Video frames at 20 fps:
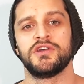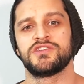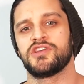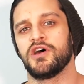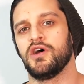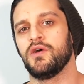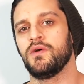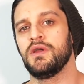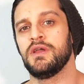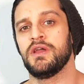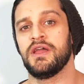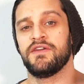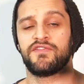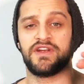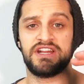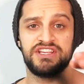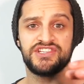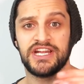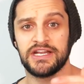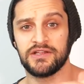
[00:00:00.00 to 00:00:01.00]
So for
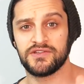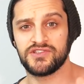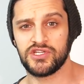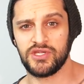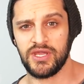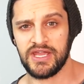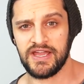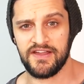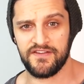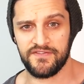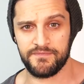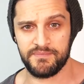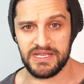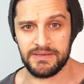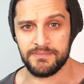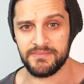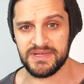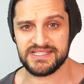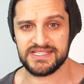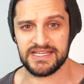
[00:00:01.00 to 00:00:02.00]
any channels that you have
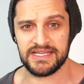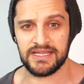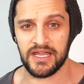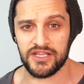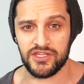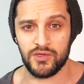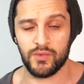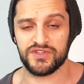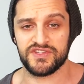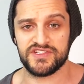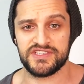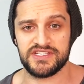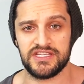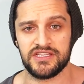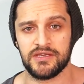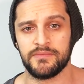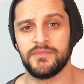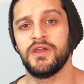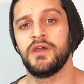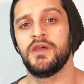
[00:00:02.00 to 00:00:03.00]
been missing and you want to see
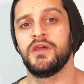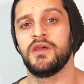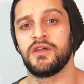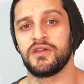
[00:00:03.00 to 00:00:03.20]
them,